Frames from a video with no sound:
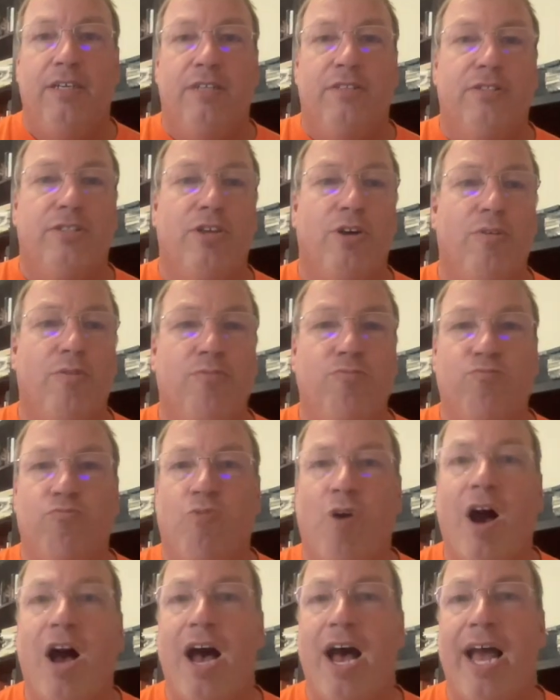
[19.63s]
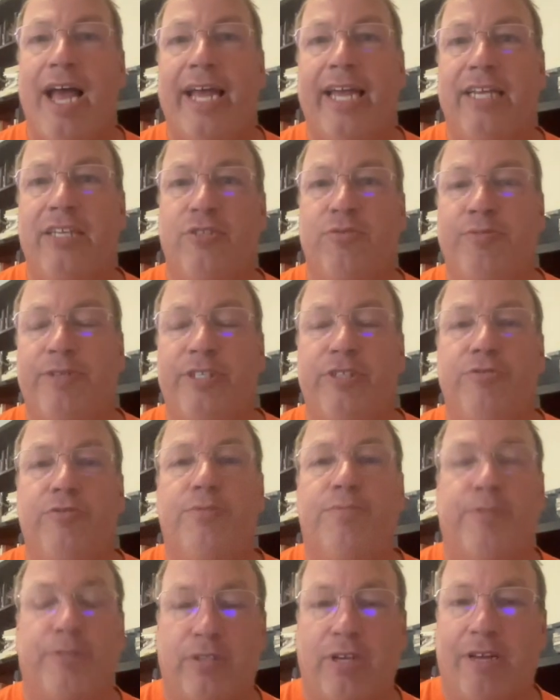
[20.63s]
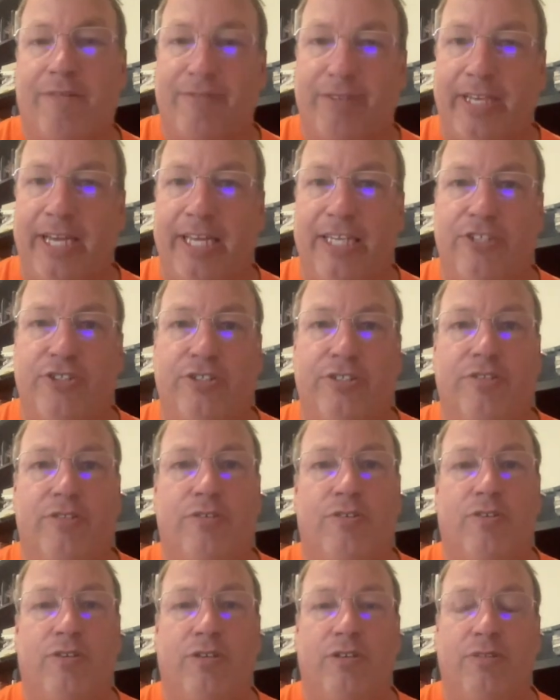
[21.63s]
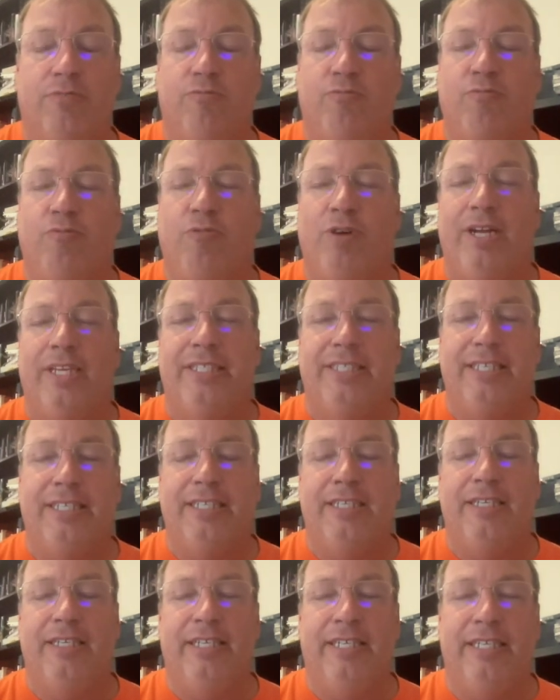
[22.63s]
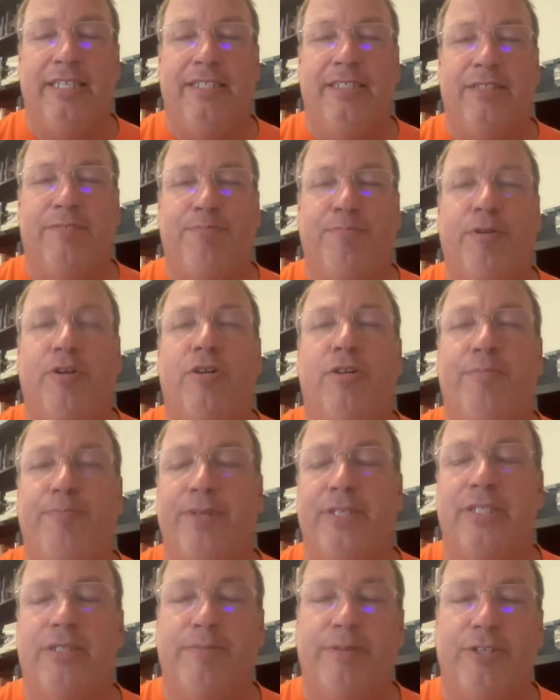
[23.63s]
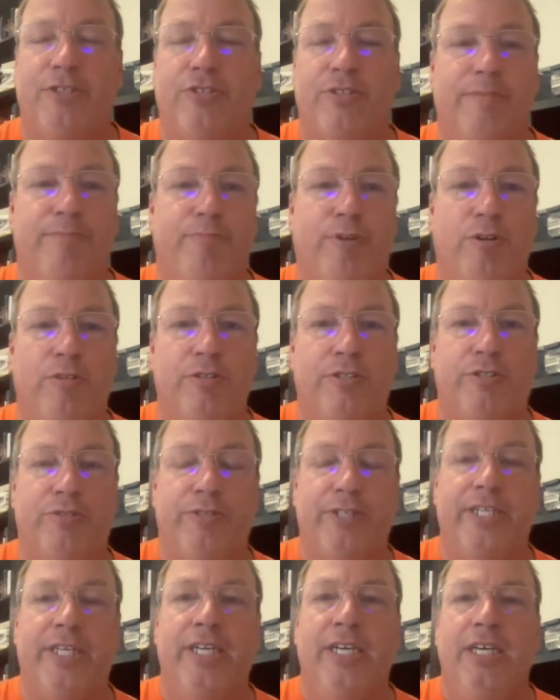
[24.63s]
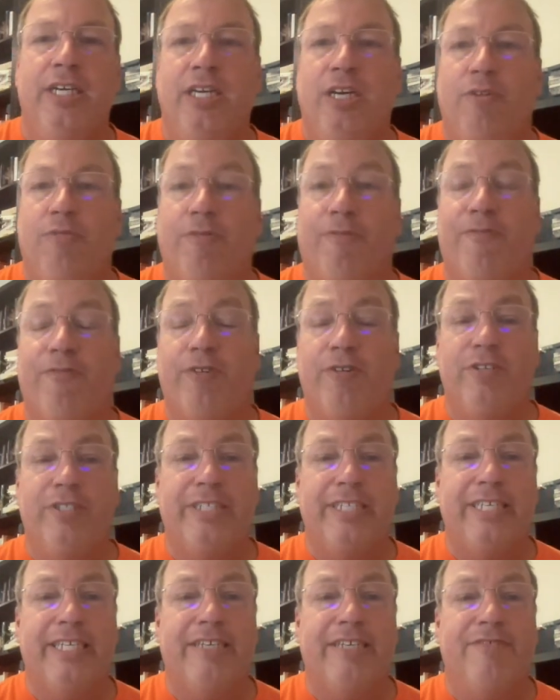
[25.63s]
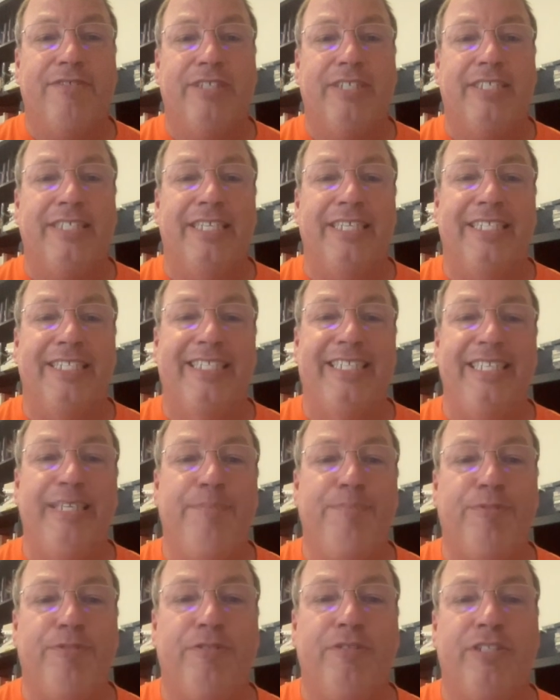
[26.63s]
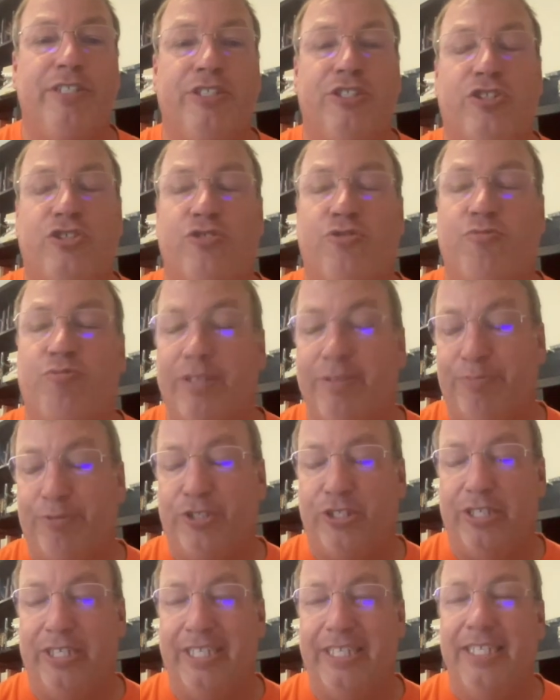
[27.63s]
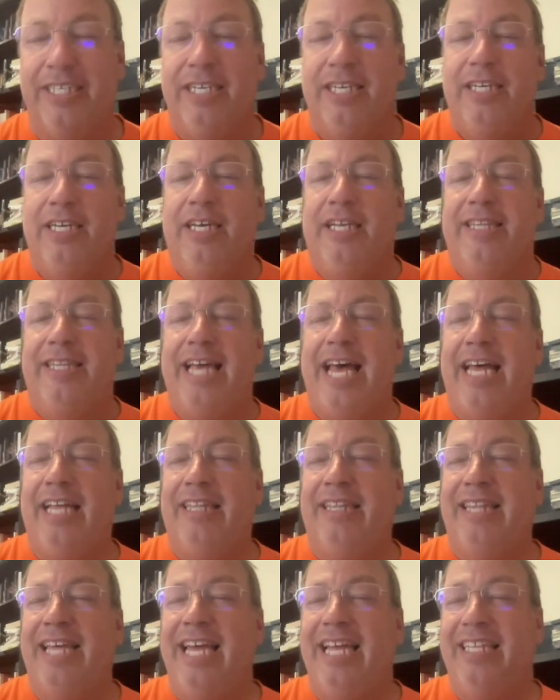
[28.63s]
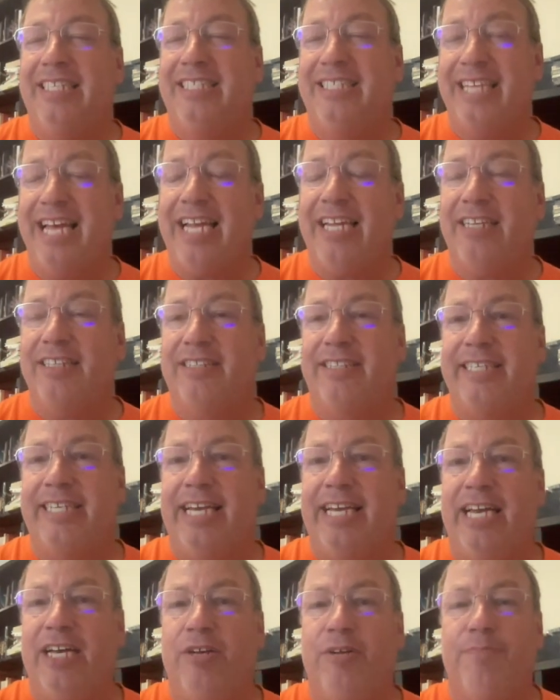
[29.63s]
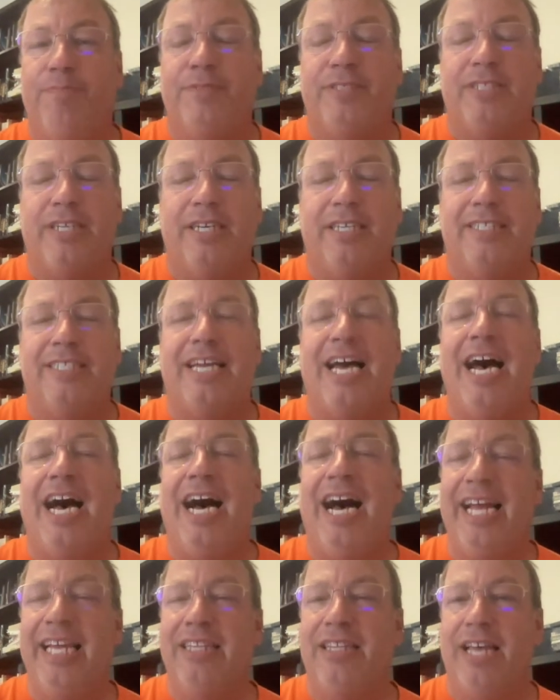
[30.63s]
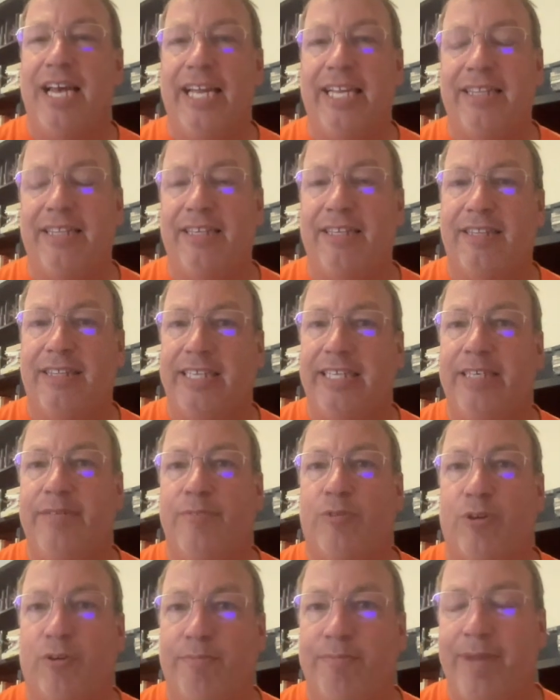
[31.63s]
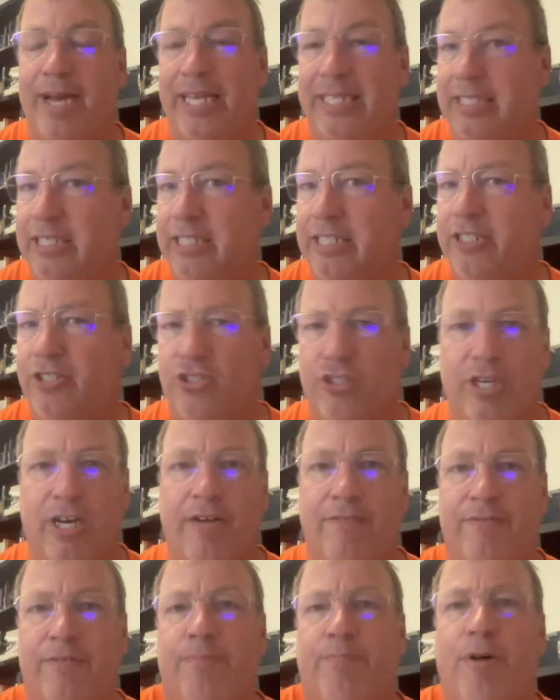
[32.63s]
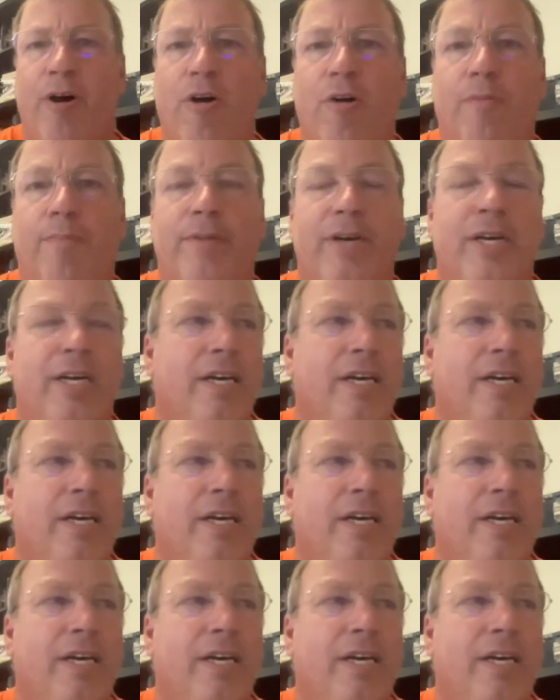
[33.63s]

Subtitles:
So why do we use personification, or what's its purpose, especially in poetry? Well, first, it gives us a deeper description that then, secondly, helps us highlight the theme or message of the poem.